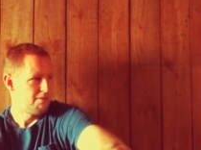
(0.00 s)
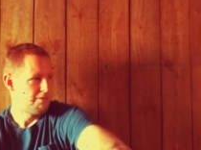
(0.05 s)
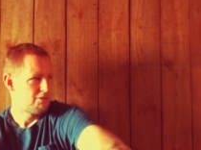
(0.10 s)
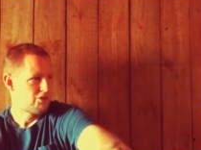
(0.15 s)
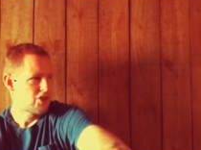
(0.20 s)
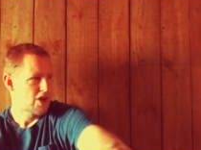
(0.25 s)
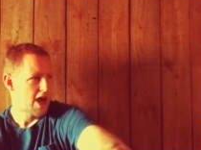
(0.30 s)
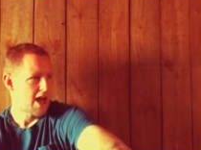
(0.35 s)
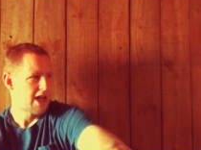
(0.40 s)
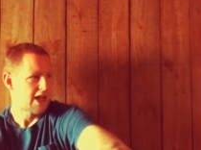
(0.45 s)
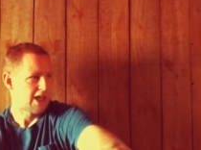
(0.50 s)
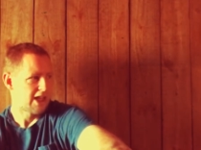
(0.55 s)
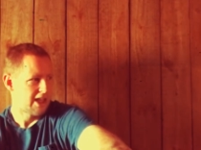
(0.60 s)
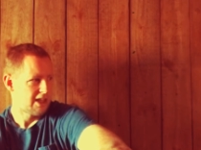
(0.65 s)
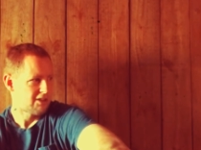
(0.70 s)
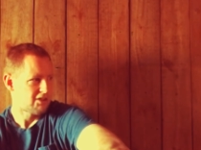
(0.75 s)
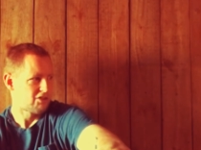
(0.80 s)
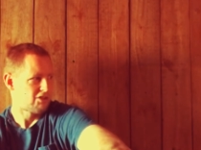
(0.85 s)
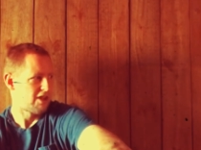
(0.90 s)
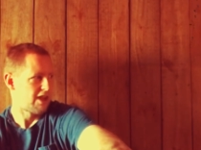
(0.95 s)
trying to get
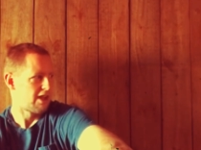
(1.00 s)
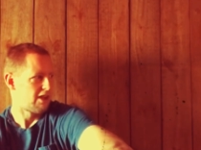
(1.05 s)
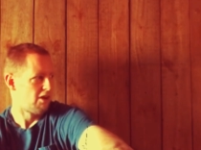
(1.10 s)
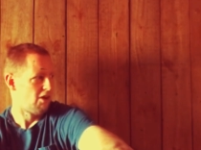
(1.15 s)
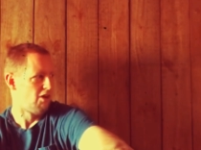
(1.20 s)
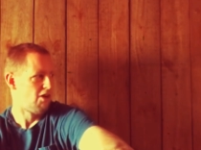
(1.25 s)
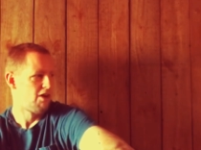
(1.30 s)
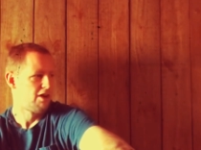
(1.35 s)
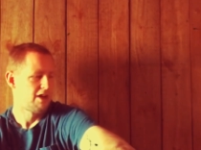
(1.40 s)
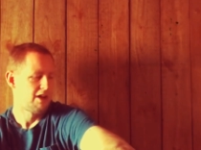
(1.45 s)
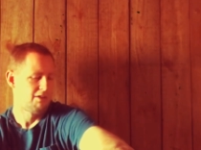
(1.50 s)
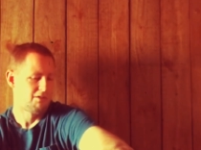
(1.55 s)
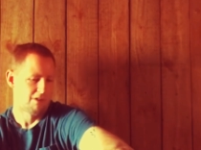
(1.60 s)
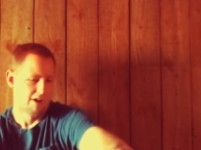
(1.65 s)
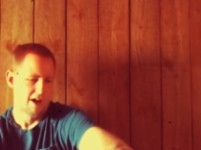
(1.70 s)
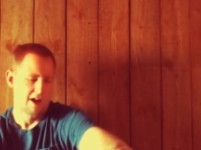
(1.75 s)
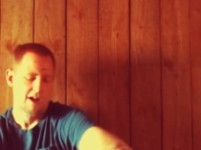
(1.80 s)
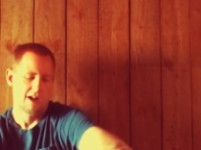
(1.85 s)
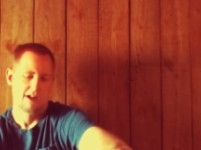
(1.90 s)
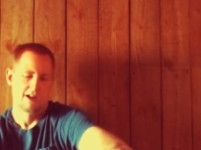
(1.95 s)
this thing going and
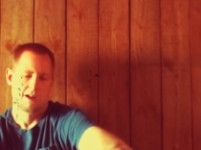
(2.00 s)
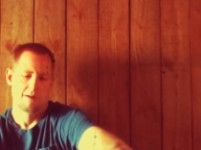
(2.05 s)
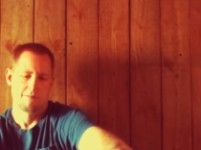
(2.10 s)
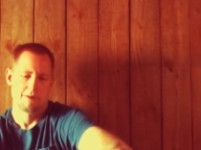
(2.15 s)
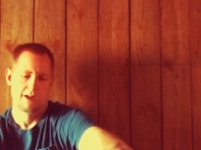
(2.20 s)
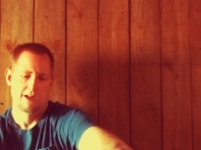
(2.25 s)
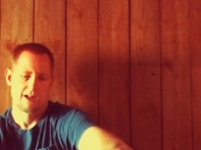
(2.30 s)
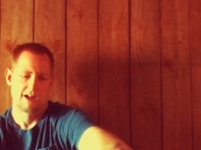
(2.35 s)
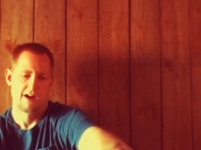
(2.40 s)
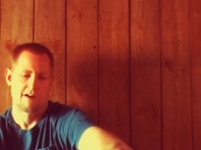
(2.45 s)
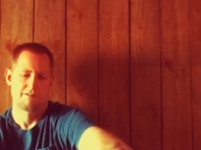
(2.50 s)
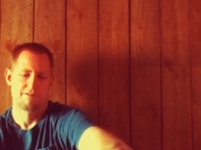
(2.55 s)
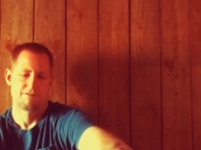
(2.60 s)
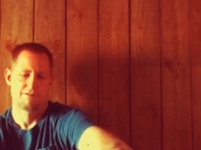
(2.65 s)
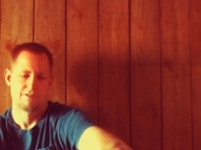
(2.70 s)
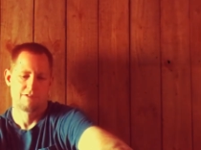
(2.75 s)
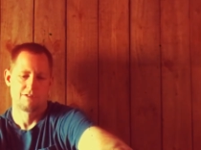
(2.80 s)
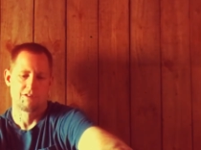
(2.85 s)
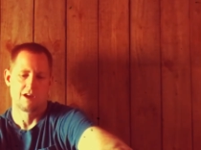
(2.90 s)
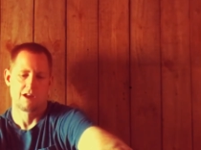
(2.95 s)
running, I mean, I've
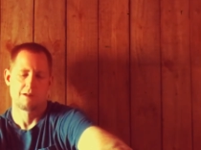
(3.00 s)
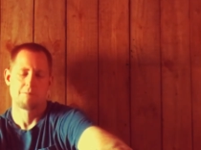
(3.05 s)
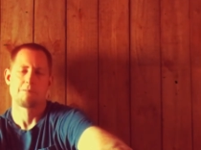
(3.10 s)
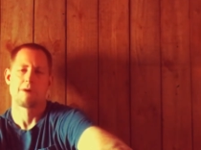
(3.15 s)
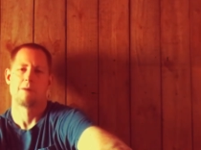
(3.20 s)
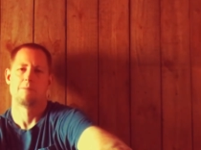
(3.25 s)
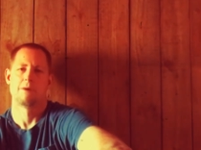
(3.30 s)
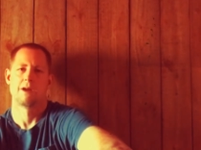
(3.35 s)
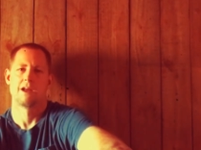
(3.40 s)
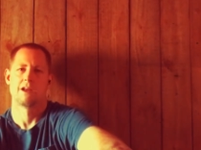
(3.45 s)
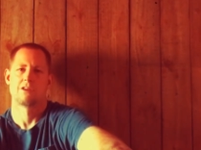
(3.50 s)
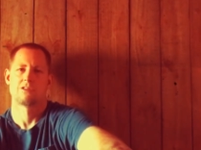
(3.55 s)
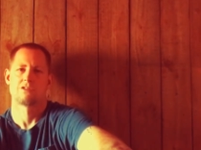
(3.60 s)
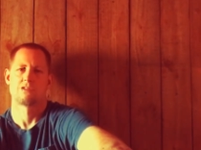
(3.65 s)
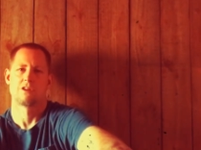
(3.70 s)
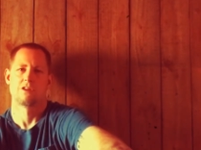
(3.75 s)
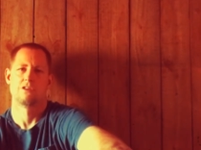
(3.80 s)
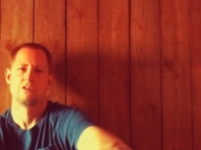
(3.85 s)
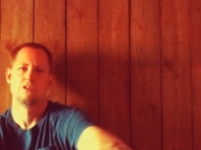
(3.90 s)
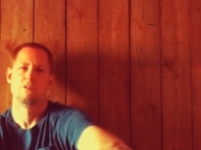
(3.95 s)
done my best to
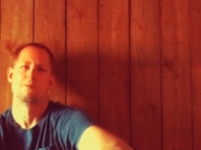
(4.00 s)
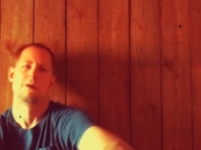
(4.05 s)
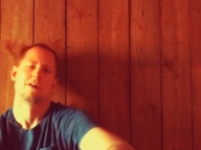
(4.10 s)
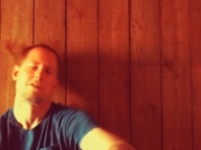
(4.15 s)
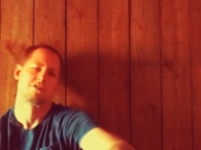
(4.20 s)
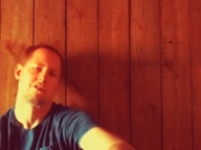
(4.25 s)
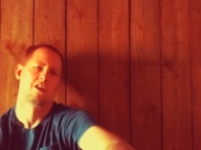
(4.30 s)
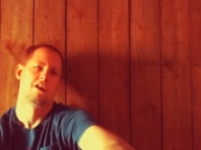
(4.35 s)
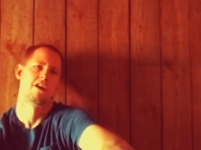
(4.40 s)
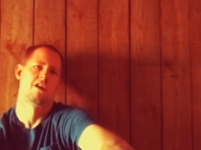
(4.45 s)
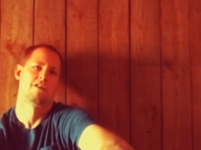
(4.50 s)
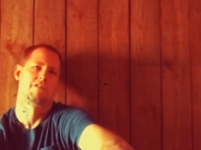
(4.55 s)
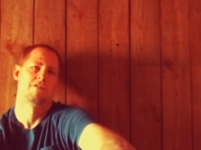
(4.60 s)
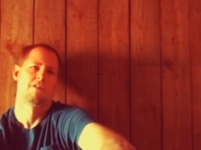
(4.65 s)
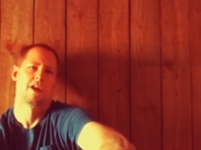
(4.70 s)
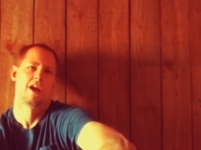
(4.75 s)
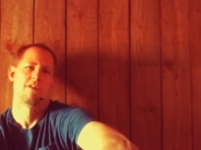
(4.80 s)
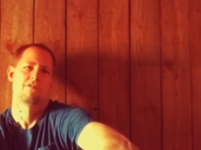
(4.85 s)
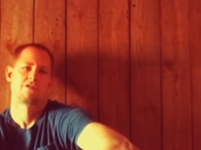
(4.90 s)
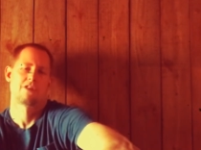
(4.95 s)
do myself, and
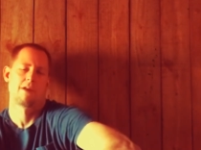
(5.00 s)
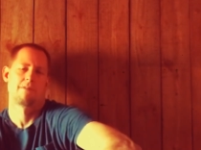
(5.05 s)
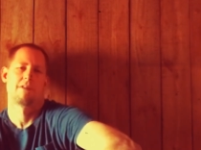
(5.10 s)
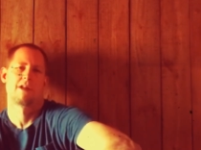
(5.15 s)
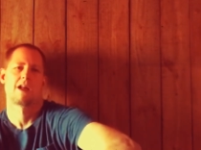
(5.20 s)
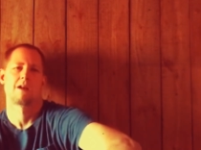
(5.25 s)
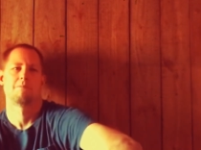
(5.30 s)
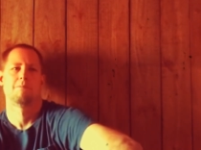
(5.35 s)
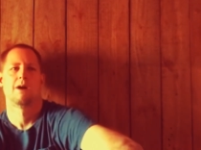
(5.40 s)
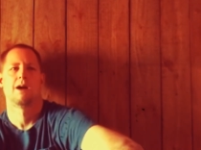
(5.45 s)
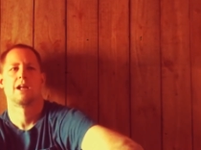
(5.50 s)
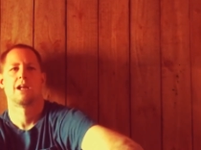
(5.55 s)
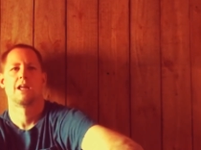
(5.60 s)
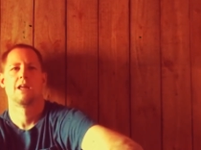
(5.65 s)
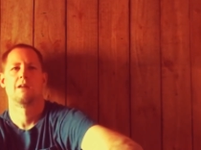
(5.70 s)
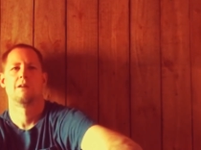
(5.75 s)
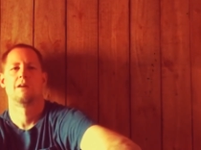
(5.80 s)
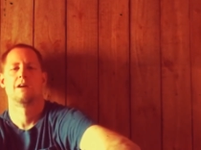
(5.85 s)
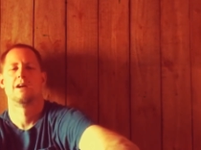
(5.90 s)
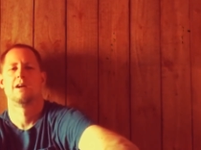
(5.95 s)
I've saved a lot of
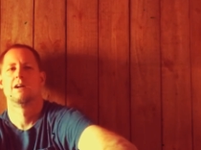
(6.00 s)
money.